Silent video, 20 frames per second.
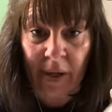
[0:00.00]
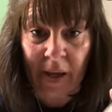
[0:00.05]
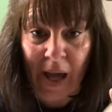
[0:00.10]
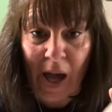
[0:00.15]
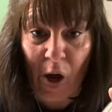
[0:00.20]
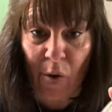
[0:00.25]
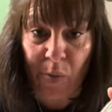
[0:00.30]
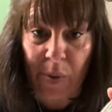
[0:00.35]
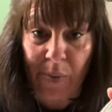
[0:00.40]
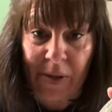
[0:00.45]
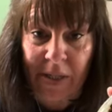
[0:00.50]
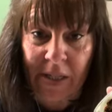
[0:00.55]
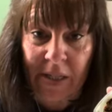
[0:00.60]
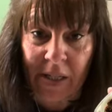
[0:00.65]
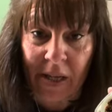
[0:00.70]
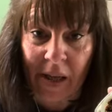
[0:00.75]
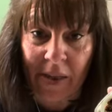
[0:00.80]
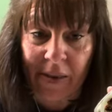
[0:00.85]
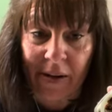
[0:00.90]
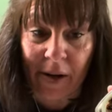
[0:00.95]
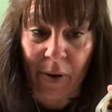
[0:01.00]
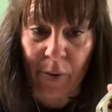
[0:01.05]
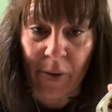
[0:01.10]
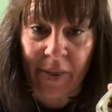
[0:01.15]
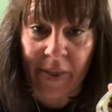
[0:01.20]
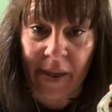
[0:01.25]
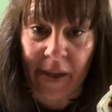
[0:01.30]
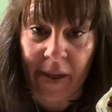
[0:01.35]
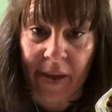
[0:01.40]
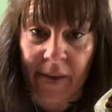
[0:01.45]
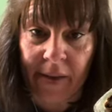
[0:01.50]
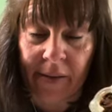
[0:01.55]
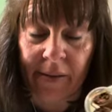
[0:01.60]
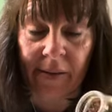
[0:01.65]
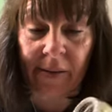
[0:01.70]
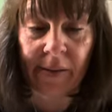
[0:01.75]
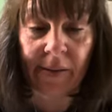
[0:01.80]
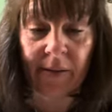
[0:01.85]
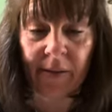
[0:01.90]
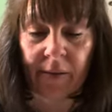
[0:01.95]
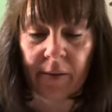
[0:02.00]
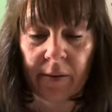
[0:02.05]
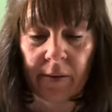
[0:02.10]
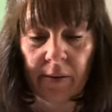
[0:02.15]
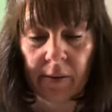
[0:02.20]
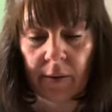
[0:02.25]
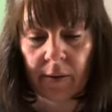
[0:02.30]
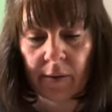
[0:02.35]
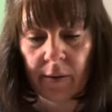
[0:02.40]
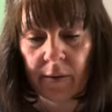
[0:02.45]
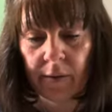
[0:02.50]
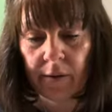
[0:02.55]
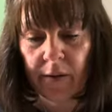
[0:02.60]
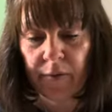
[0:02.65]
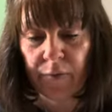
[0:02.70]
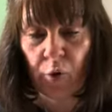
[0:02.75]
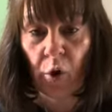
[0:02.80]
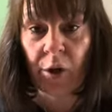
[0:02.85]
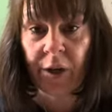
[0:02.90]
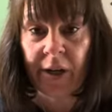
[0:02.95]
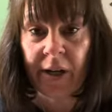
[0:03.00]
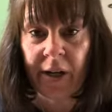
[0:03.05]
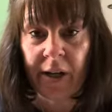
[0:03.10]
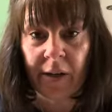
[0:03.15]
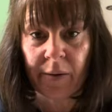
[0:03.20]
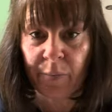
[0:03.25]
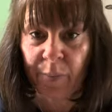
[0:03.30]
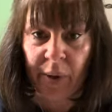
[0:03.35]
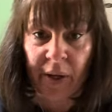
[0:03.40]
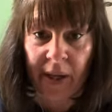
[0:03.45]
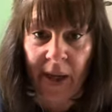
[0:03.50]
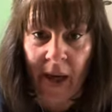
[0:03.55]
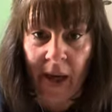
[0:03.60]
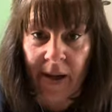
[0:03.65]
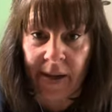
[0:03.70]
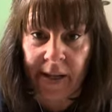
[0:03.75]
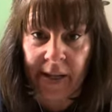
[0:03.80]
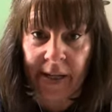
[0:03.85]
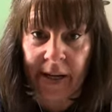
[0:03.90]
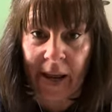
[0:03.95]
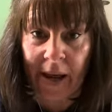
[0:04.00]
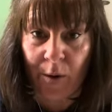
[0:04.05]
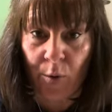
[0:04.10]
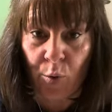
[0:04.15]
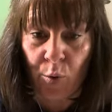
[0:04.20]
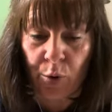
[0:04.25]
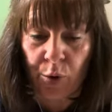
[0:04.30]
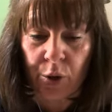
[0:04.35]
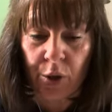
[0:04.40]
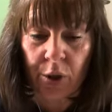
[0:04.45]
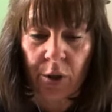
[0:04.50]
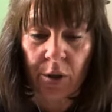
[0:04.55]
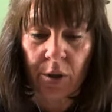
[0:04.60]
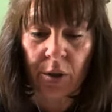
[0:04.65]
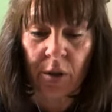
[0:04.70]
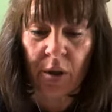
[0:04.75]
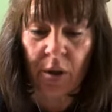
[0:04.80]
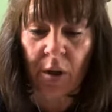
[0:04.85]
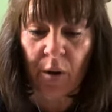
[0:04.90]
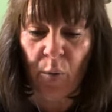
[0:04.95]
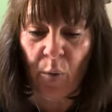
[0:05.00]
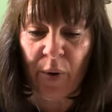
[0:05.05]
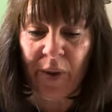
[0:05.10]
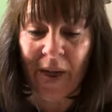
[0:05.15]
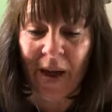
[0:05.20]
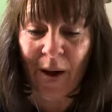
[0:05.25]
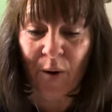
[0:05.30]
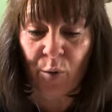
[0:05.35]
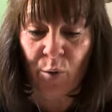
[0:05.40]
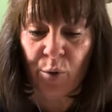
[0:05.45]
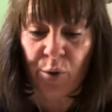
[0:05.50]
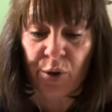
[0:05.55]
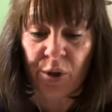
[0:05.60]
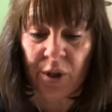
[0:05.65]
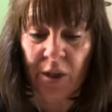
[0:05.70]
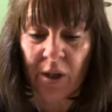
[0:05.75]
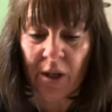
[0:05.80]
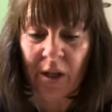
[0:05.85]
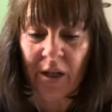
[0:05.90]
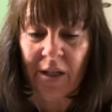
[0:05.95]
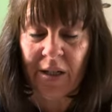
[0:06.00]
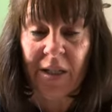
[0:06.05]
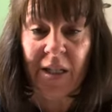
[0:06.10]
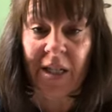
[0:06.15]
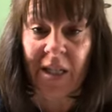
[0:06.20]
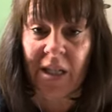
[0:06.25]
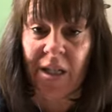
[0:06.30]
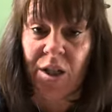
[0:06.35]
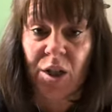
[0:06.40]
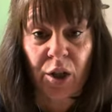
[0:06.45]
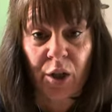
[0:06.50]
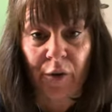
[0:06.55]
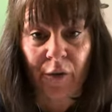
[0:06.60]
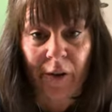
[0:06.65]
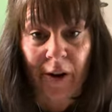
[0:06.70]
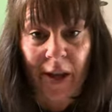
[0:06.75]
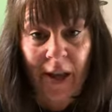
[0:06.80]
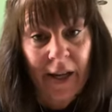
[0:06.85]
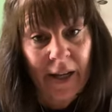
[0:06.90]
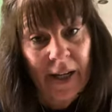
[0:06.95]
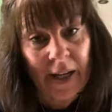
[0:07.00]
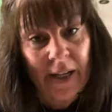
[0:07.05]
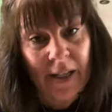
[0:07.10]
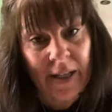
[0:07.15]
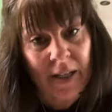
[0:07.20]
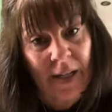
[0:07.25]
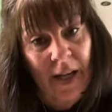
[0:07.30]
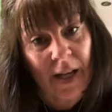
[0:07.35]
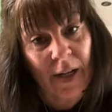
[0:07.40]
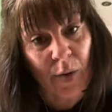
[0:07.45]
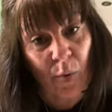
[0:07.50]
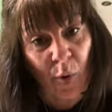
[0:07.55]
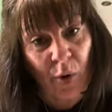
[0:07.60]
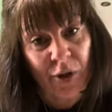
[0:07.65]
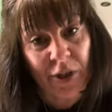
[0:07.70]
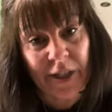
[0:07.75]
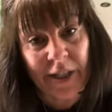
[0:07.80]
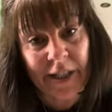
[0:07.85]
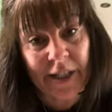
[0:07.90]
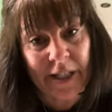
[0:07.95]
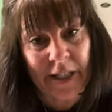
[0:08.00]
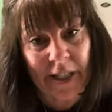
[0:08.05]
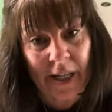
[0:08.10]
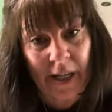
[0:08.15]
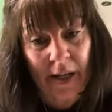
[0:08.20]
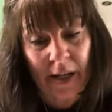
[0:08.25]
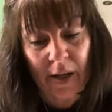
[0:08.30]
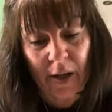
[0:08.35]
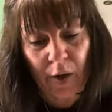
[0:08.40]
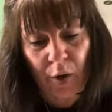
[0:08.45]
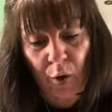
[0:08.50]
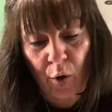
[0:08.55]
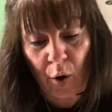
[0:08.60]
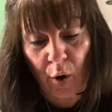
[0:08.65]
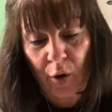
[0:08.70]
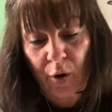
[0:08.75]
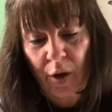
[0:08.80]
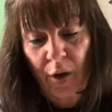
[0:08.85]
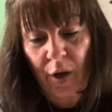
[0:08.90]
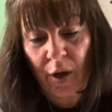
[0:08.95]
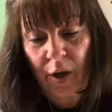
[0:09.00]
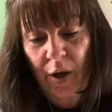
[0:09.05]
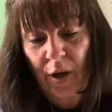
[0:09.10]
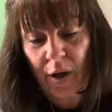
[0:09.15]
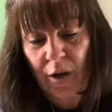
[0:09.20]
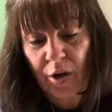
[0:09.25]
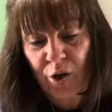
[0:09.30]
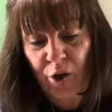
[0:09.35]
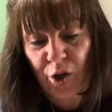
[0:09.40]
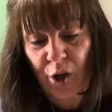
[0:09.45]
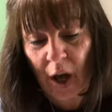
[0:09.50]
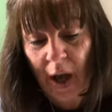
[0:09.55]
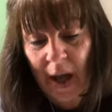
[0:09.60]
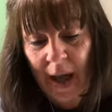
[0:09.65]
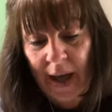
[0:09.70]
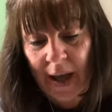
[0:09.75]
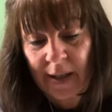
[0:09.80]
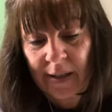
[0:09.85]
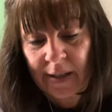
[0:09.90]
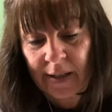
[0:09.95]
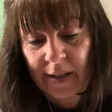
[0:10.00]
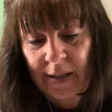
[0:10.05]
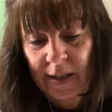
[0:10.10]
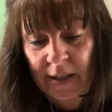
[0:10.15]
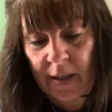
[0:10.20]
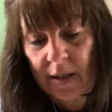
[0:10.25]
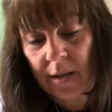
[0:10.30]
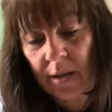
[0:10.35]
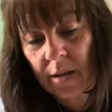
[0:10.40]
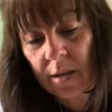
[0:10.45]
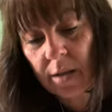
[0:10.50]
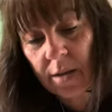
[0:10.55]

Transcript: How am I meant to get that out of there? You've got it in, but I can't get it out without disintegrating it, and I want a stick, not shards.